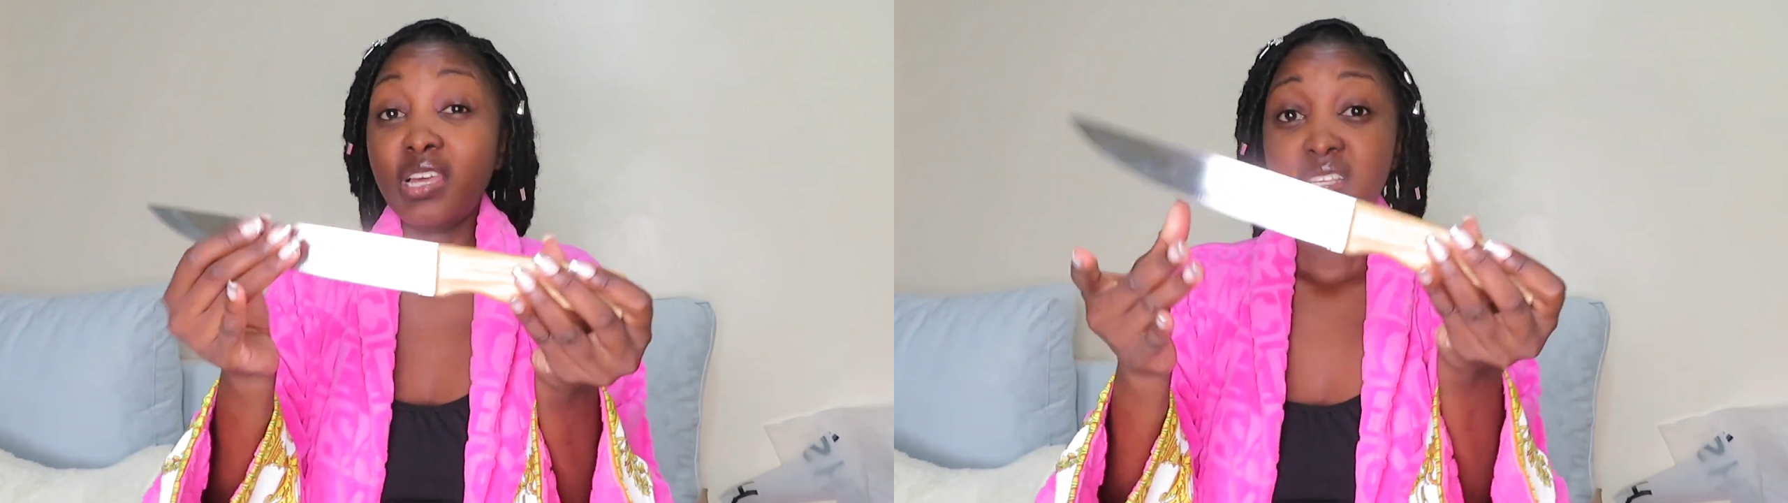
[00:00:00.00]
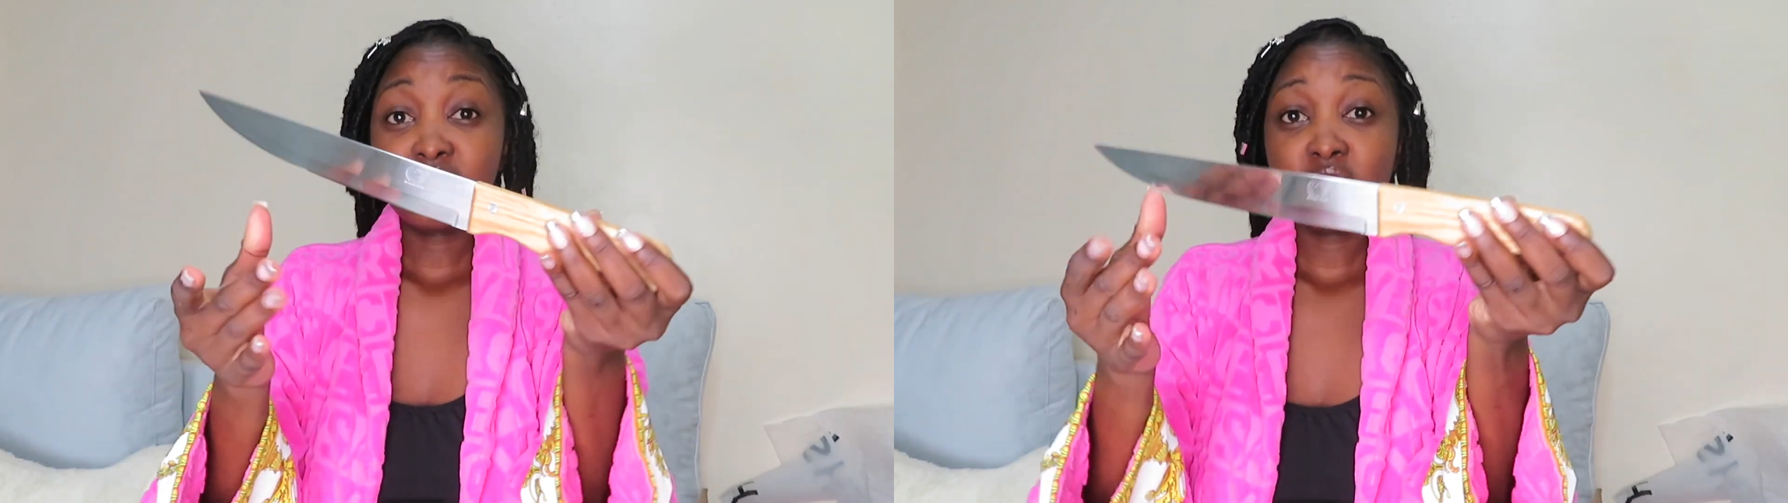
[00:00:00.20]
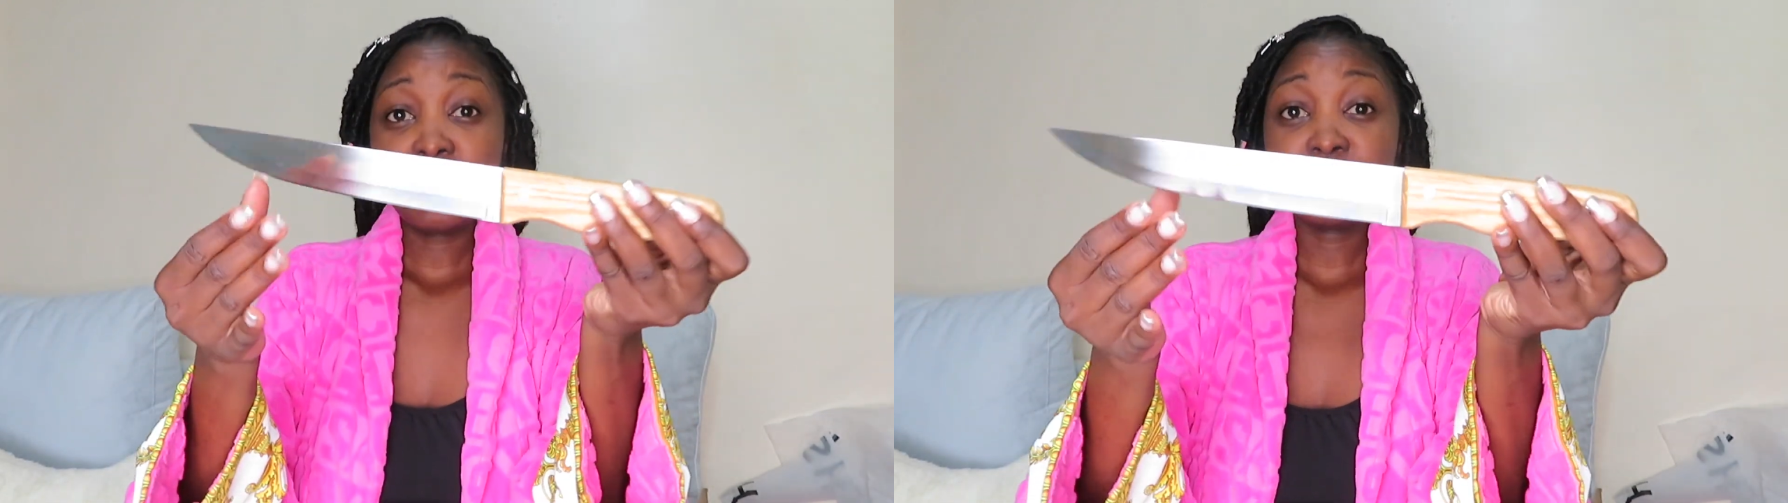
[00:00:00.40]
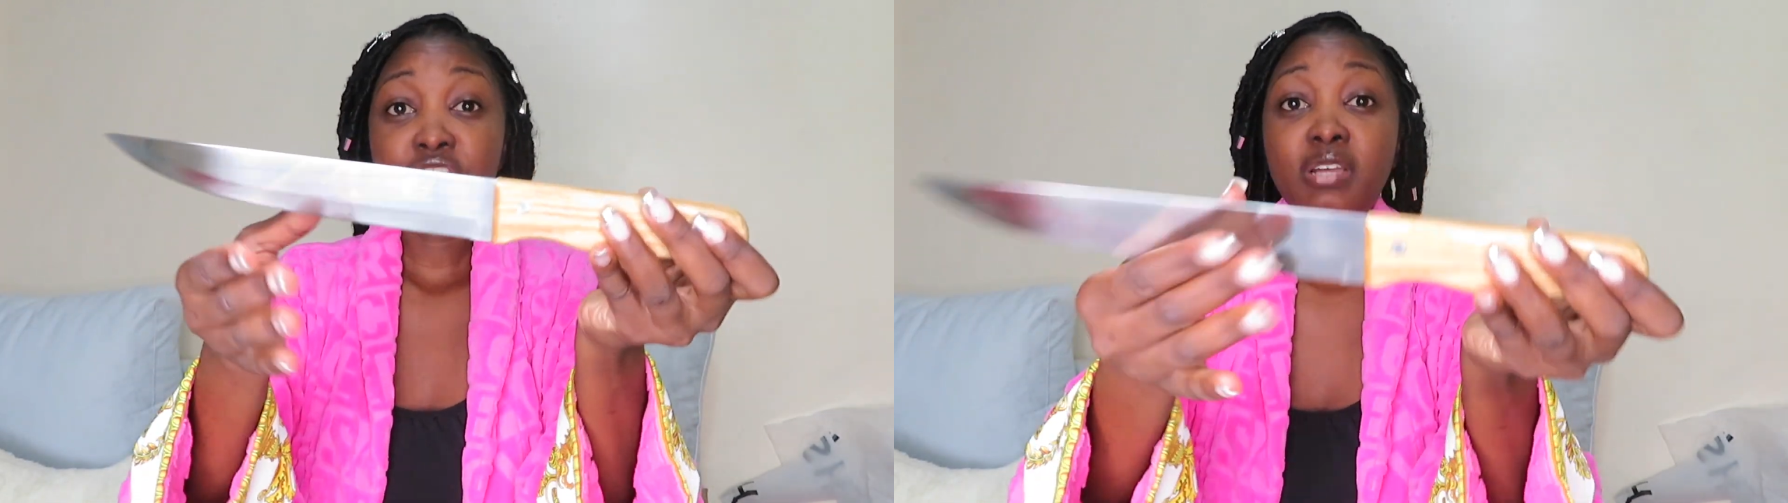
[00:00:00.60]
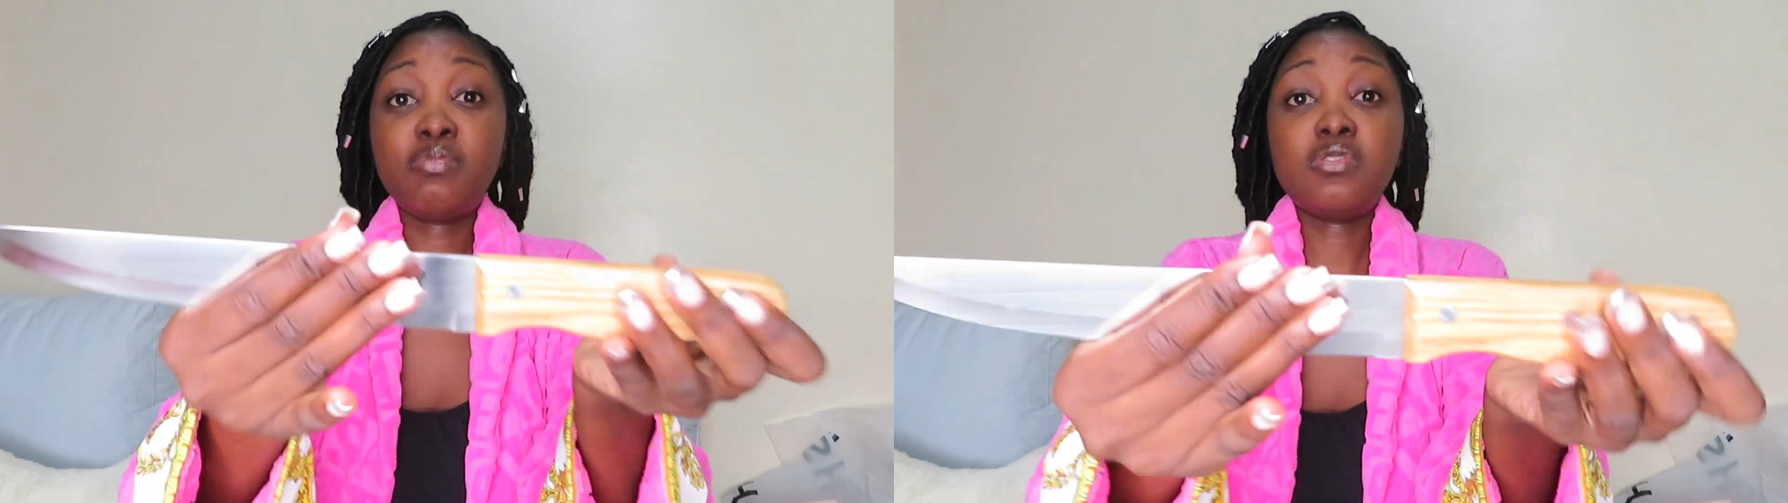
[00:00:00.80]
is not that
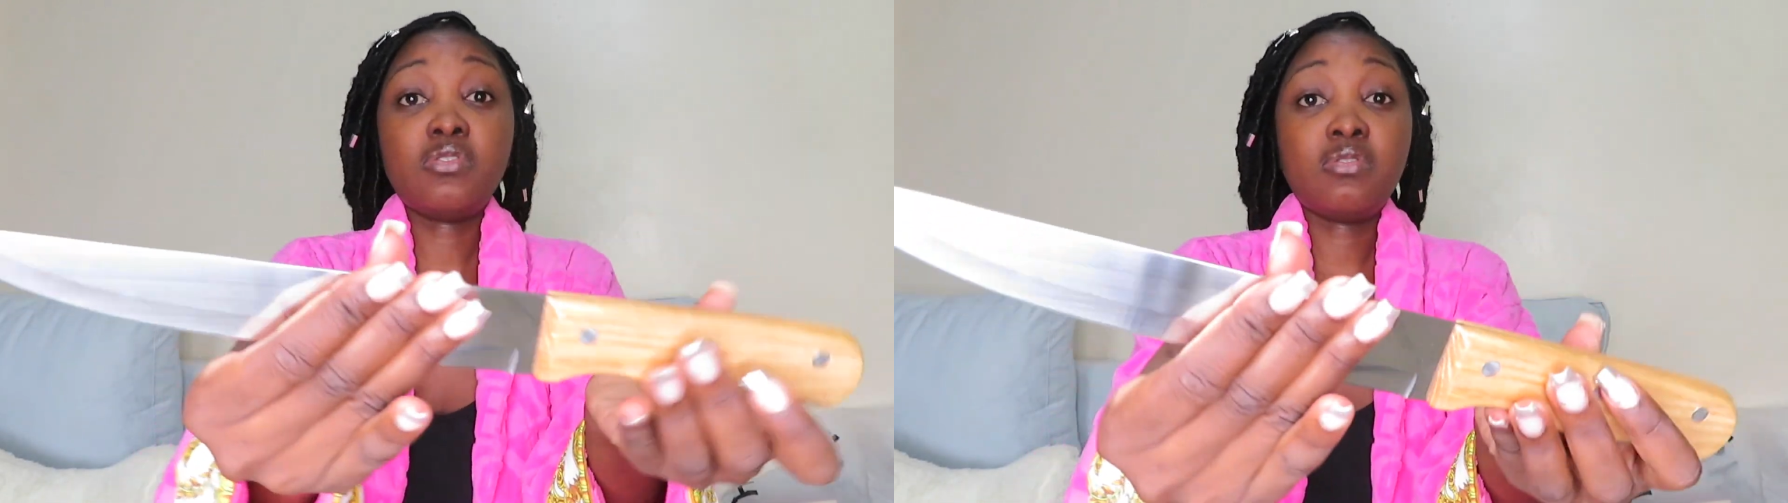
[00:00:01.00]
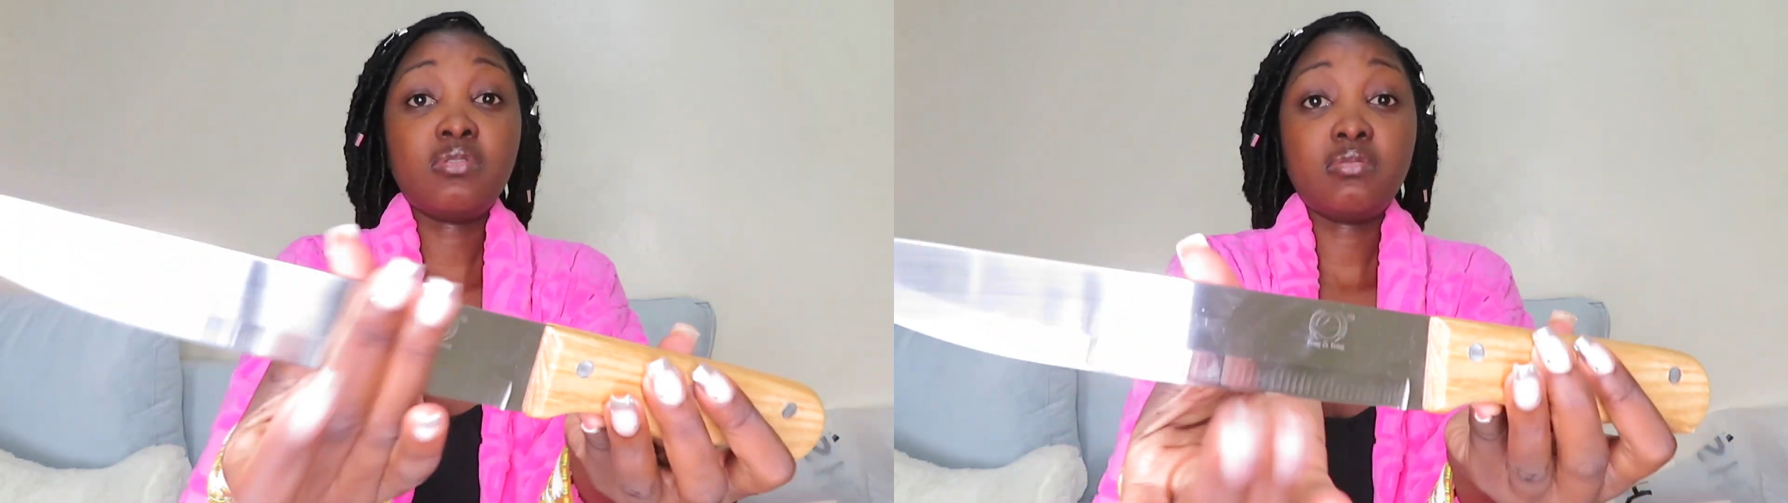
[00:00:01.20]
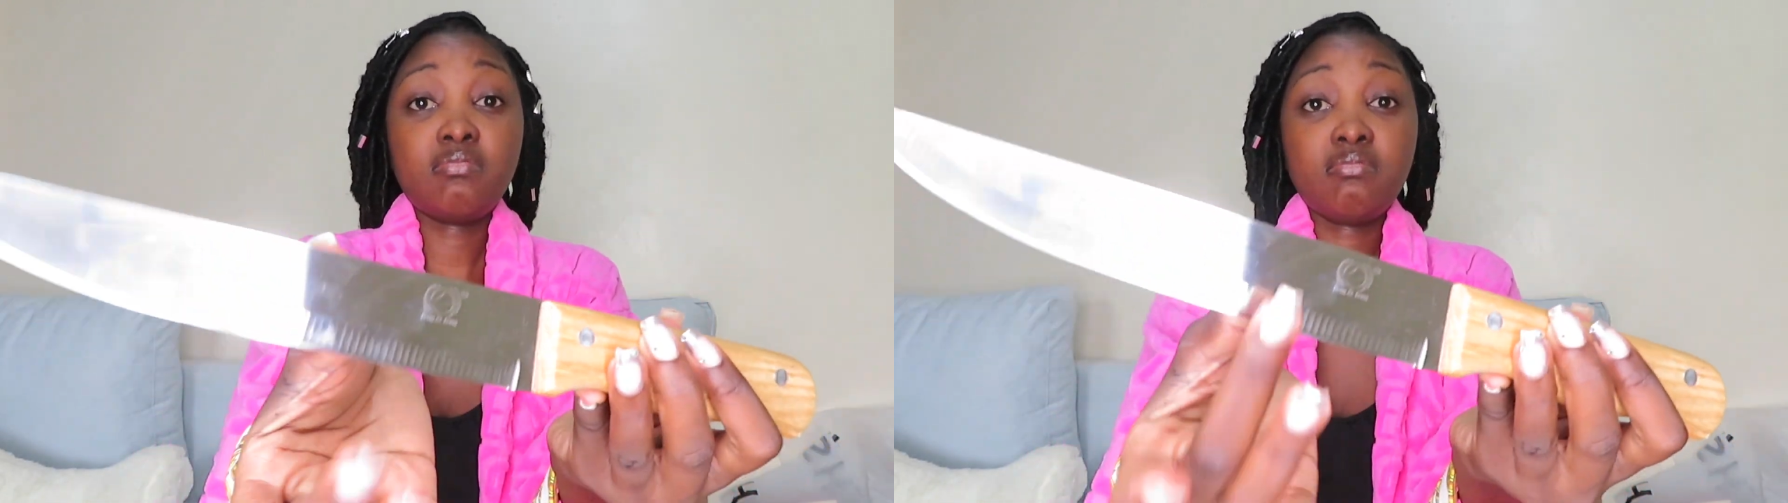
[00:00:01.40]
sharp, so